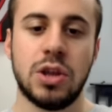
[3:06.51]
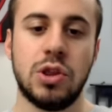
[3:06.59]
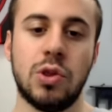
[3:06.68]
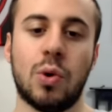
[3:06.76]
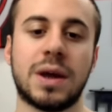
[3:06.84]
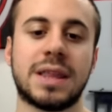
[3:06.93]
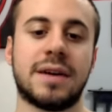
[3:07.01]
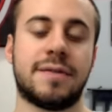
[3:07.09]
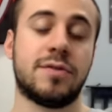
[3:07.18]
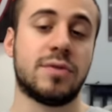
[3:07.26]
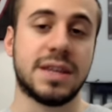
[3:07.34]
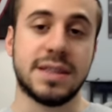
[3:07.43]
knowing that
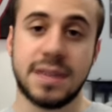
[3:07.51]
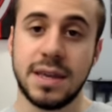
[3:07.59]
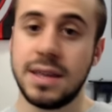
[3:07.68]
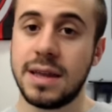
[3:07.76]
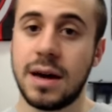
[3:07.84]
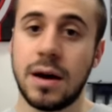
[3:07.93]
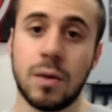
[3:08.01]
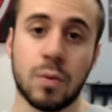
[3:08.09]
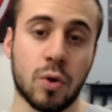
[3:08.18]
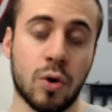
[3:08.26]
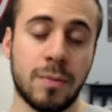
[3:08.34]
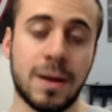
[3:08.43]
Fiorentina,
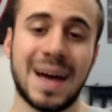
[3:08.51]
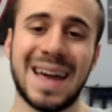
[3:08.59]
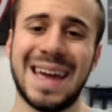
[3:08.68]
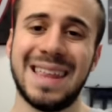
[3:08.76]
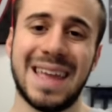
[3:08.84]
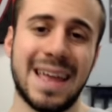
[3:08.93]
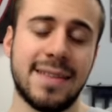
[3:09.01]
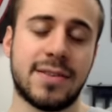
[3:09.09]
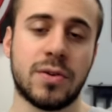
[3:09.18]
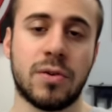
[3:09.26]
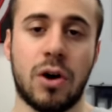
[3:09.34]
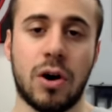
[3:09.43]
Roma, and
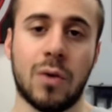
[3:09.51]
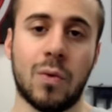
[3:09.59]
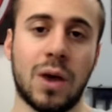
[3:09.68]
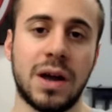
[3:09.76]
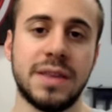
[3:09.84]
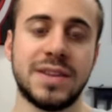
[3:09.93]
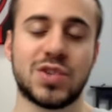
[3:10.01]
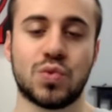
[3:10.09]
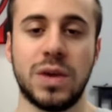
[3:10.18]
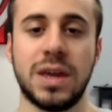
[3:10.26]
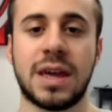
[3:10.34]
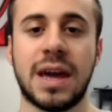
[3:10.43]
Inter all won this
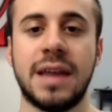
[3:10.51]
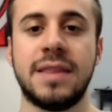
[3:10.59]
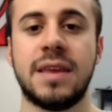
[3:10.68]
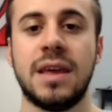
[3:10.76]
weekend.